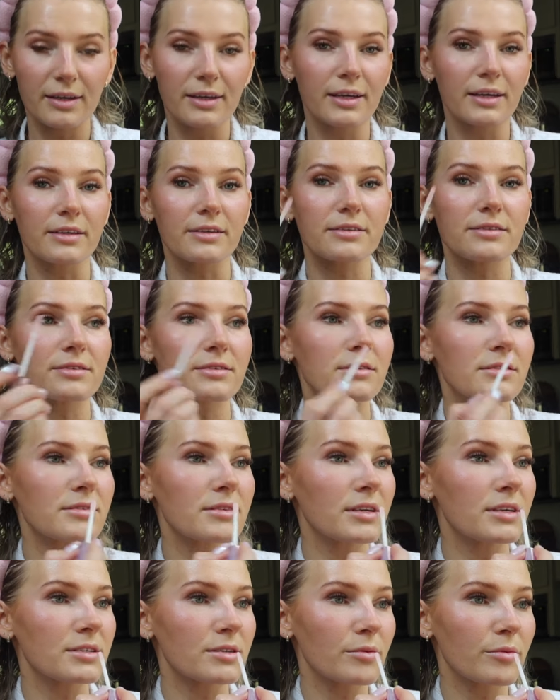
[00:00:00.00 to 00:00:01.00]
It
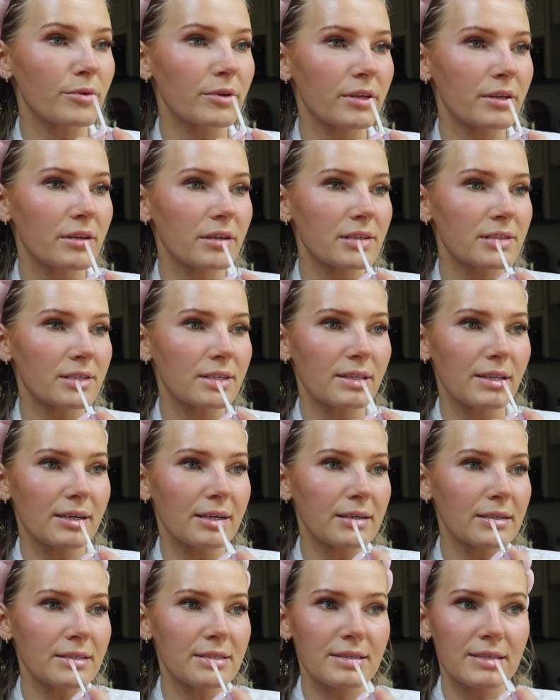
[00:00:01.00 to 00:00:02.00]
is a really nice
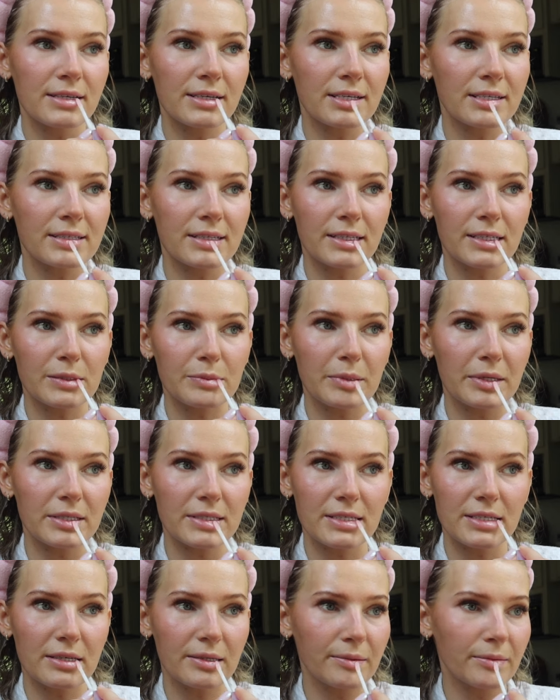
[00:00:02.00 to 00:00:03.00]
gloss. It's
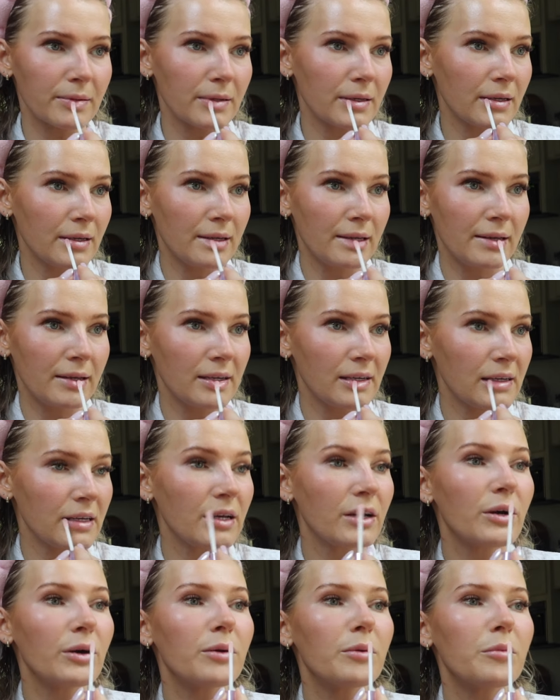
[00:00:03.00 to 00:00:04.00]
expensive,
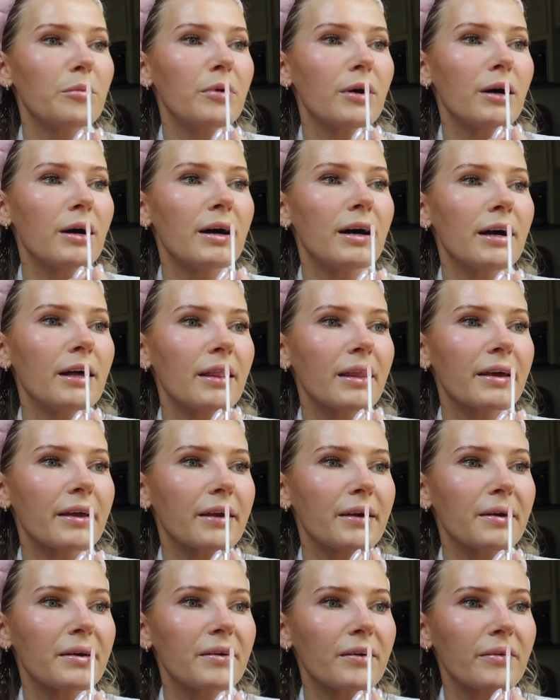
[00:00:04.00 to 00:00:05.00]
but I like
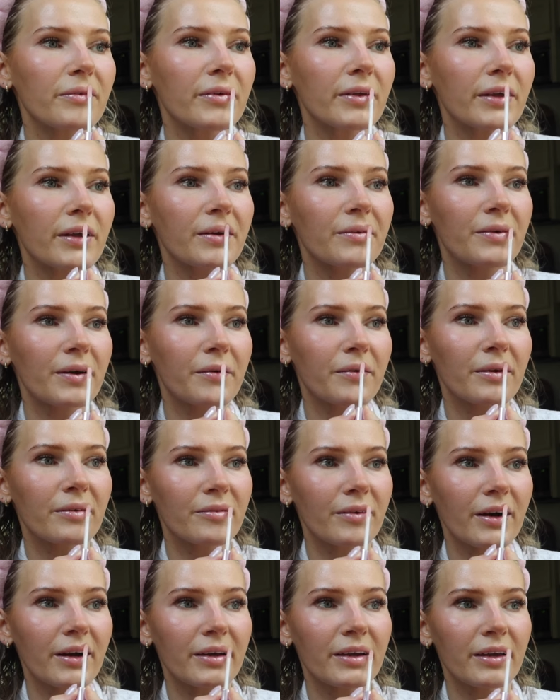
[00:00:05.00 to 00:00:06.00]
it. I feel like if I were to
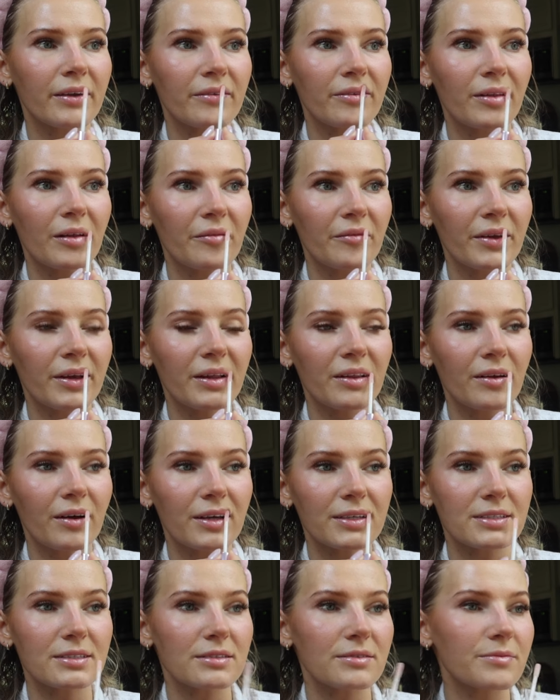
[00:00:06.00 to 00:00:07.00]
buy a plumping
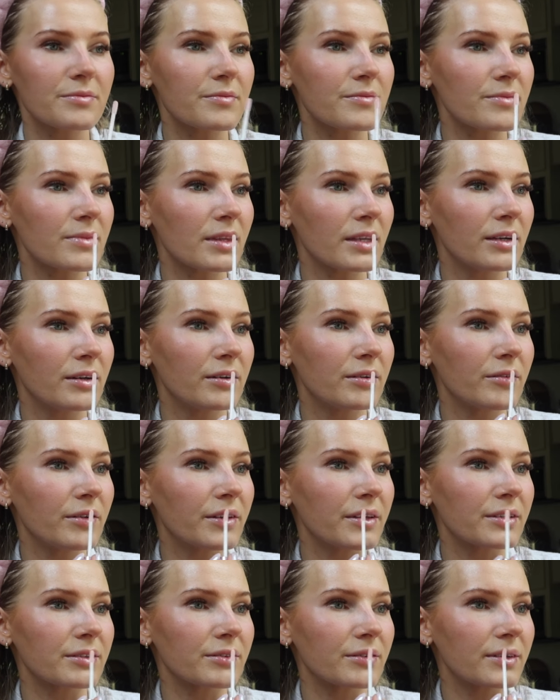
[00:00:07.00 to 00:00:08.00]
gloss, it would be
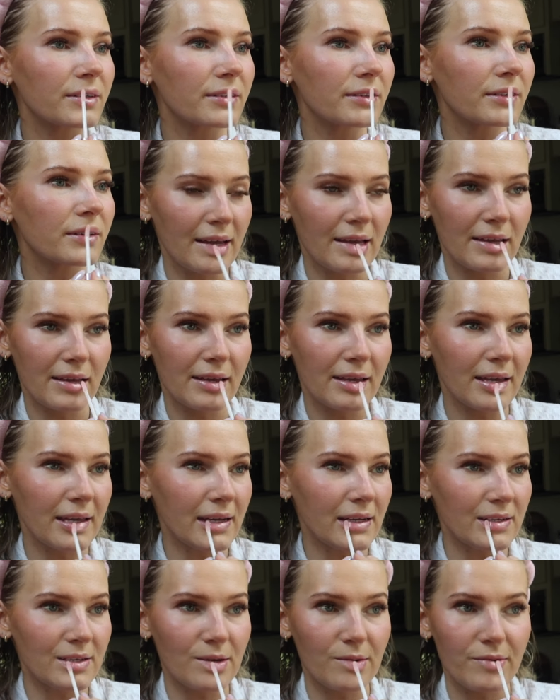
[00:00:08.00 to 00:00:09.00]
this one.
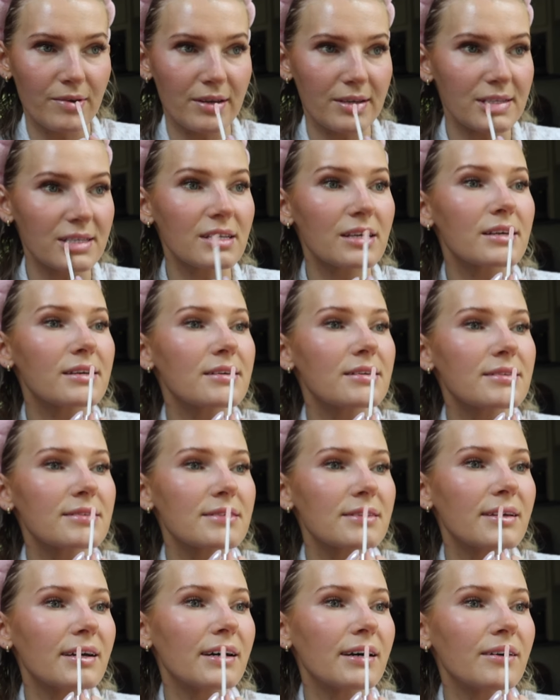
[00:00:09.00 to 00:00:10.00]
And Too Faced is
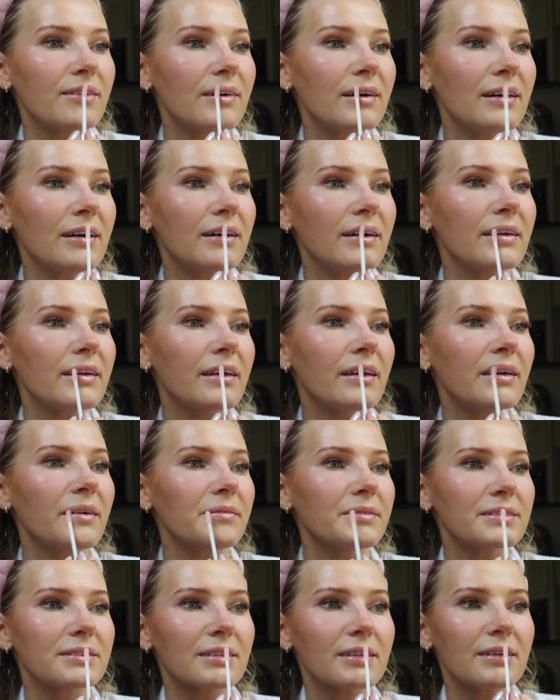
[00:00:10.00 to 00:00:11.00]
now on
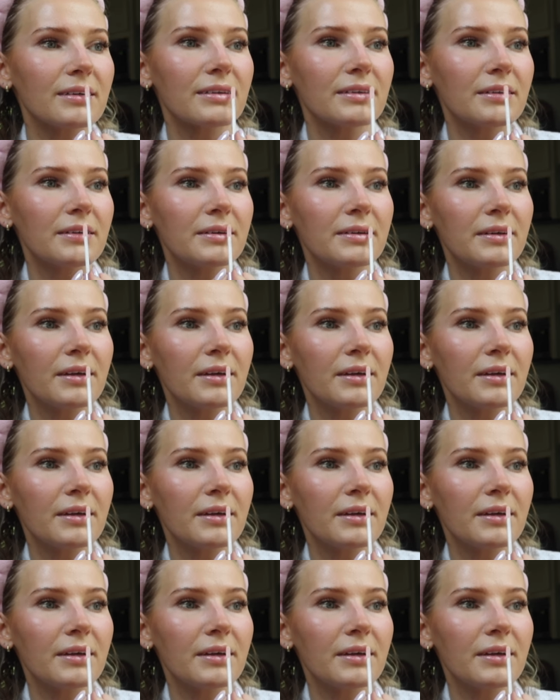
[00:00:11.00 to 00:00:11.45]
Amazon.